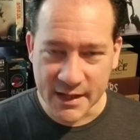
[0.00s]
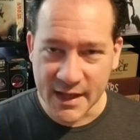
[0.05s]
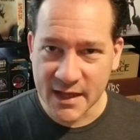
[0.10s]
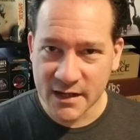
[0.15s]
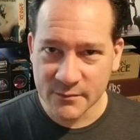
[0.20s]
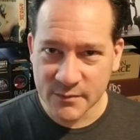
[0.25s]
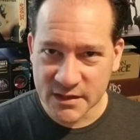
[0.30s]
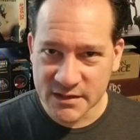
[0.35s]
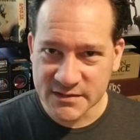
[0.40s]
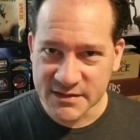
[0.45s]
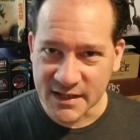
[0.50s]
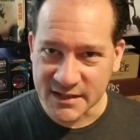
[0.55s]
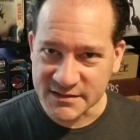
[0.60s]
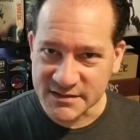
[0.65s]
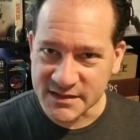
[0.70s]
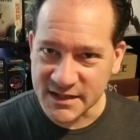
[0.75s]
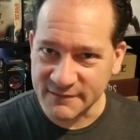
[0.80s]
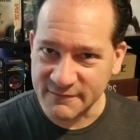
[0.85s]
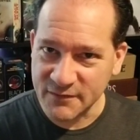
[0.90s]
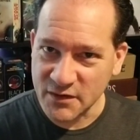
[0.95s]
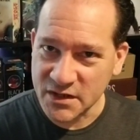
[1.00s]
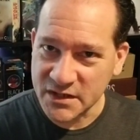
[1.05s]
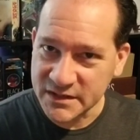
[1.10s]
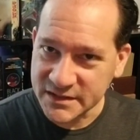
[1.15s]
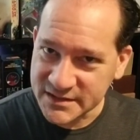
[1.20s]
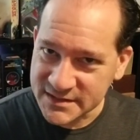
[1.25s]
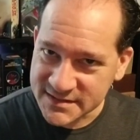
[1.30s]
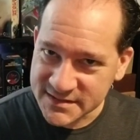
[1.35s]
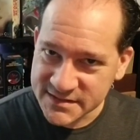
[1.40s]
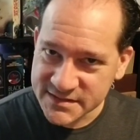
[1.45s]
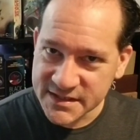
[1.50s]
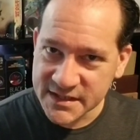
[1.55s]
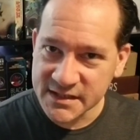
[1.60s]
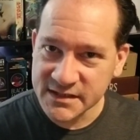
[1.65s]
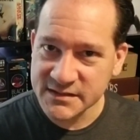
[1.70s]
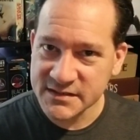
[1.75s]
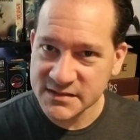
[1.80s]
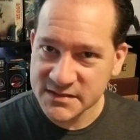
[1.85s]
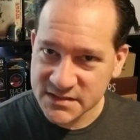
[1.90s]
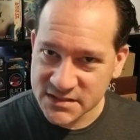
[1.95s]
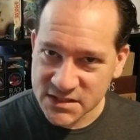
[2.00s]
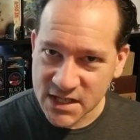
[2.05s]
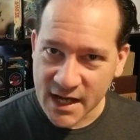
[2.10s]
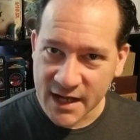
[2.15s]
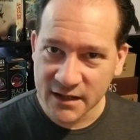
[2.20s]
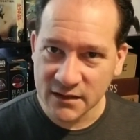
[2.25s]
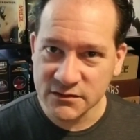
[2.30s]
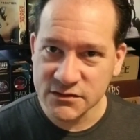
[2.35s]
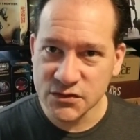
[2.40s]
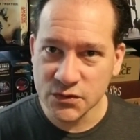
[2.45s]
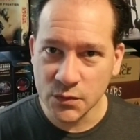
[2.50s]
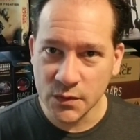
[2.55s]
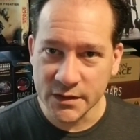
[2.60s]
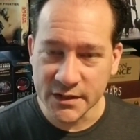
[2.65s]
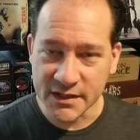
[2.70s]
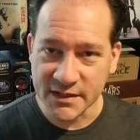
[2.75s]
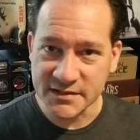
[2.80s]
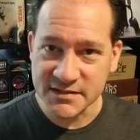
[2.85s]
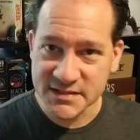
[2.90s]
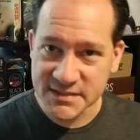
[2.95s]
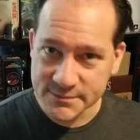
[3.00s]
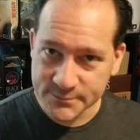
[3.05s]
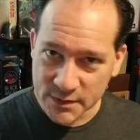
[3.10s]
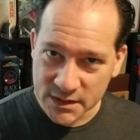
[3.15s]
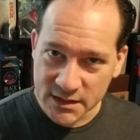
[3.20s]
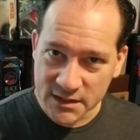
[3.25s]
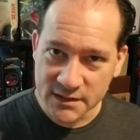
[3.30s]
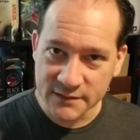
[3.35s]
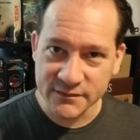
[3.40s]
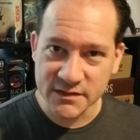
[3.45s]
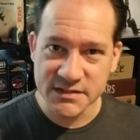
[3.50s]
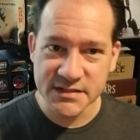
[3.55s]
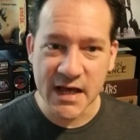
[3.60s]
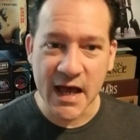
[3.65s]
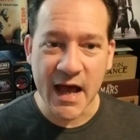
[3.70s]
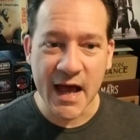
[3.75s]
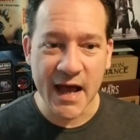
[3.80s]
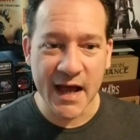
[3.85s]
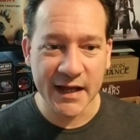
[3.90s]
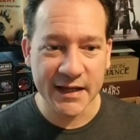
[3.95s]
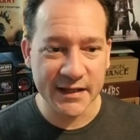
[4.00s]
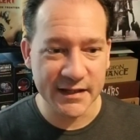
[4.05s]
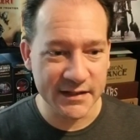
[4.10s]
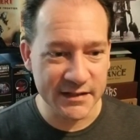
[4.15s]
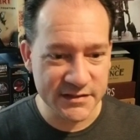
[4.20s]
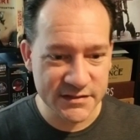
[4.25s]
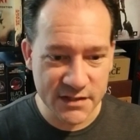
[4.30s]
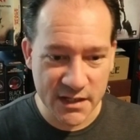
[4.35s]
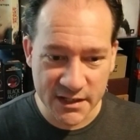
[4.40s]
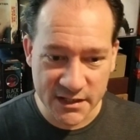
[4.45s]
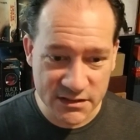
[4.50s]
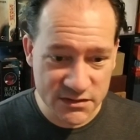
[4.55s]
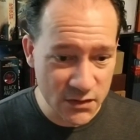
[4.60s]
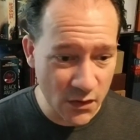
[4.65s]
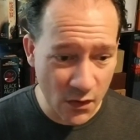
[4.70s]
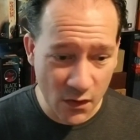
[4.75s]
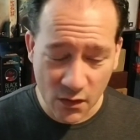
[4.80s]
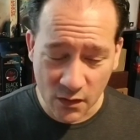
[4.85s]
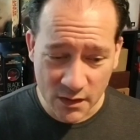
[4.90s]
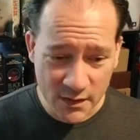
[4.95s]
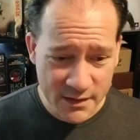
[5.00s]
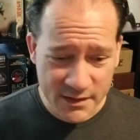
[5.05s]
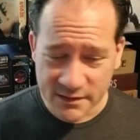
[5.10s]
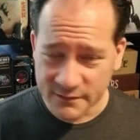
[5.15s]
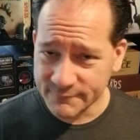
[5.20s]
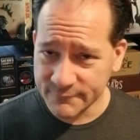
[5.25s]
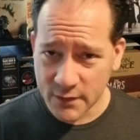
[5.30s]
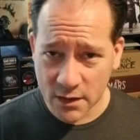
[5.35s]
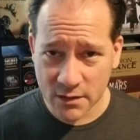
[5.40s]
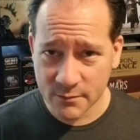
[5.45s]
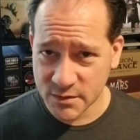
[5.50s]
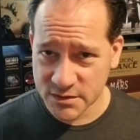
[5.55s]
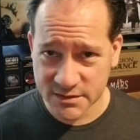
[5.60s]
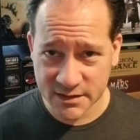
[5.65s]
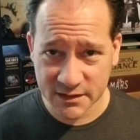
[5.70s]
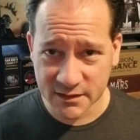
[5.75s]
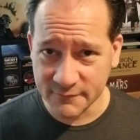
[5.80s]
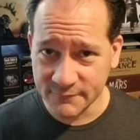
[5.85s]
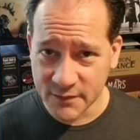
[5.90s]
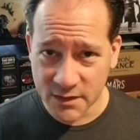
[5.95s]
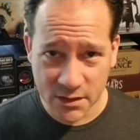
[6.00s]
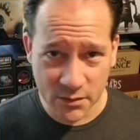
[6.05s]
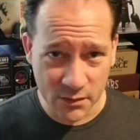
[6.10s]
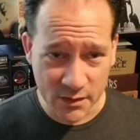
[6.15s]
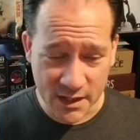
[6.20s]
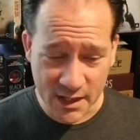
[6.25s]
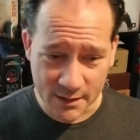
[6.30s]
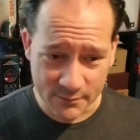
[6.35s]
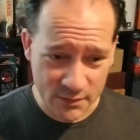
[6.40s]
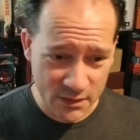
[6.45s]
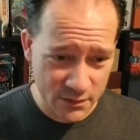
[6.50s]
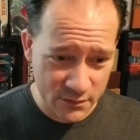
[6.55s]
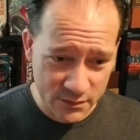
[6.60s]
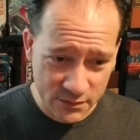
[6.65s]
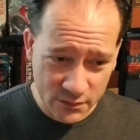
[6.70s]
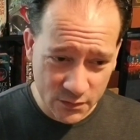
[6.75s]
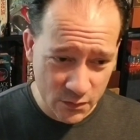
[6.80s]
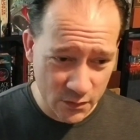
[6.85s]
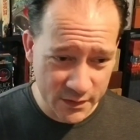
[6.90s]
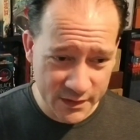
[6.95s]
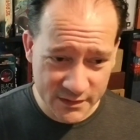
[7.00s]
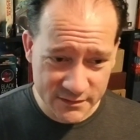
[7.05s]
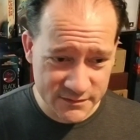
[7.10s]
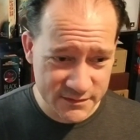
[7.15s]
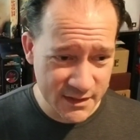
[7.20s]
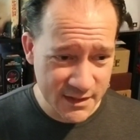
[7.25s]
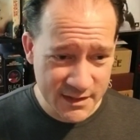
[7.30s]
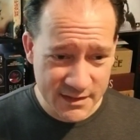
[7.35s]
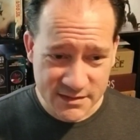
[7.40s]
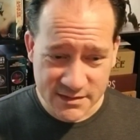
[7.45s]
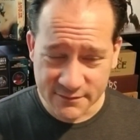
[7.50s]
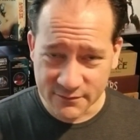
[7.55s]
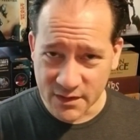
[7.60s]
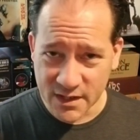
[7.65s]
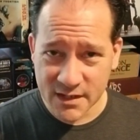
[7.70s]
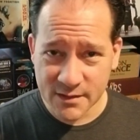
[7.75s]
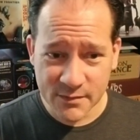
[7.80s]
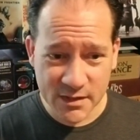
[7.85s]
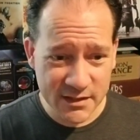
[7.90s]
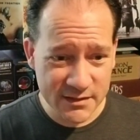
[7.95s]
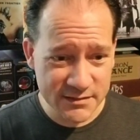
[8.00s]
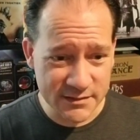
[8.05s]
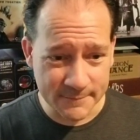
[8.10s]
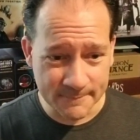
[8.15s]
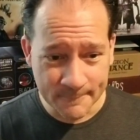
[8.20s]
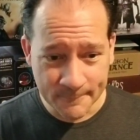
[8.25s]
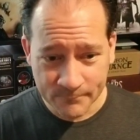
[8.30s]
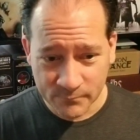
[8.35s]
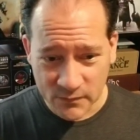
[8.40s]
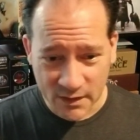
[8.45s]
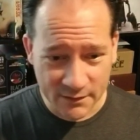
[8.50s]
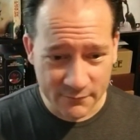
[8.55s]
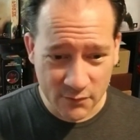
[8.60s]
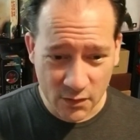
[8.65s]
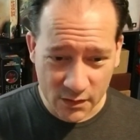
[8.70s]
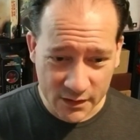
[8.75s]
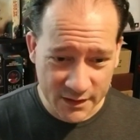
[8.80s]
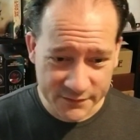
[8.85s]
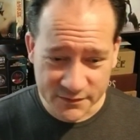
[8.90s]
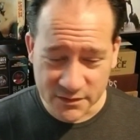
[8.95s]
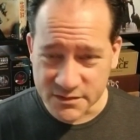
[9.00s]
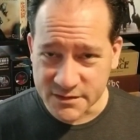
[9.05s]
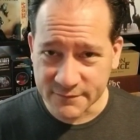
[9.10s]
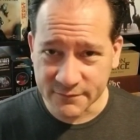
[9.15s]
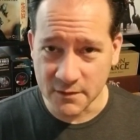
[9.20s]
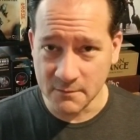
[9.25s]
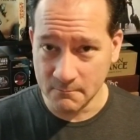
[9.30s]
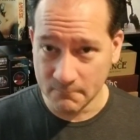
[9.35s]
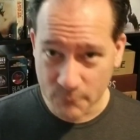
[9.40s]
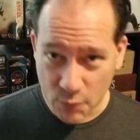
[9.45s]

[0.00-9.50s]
enemies has a very distinct style to it and speed of attack, and it's all very much like the video game. You go against different enemies, and they've all got their different